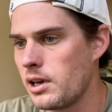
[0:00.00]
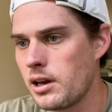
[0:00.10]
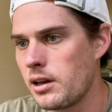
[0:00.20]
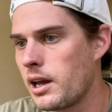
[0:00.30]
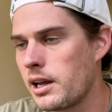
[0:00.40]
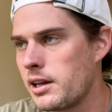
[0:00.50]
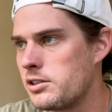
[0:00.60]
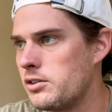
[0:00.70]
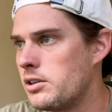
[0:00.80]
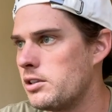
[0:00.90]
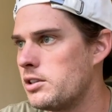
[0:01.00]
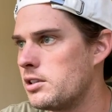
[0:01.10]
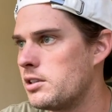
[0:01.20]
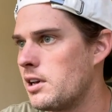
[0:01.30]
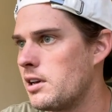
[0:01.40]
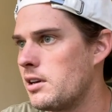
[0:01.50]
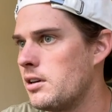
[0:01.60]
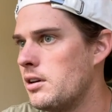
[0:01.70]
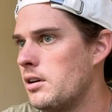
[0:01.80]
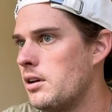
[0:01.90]
yeah, I guess you could just say,
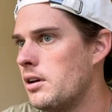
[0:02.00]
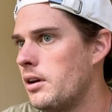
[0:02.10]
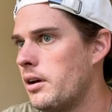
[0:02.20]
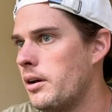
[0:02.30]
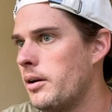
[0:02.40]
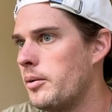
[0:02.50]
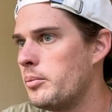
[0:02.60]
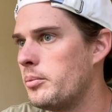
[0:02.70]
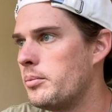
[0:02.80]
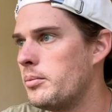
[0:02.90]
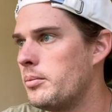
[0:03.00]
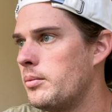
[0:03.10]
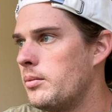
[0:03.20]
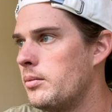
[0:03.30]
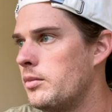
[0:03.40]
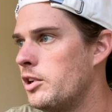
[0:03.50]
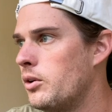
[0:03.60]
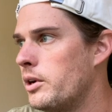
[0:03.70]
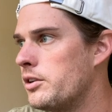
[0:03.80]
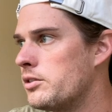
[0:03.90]
you
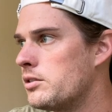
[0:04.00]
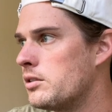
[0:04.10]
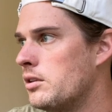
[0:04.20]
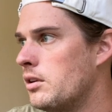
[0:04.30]
know, here's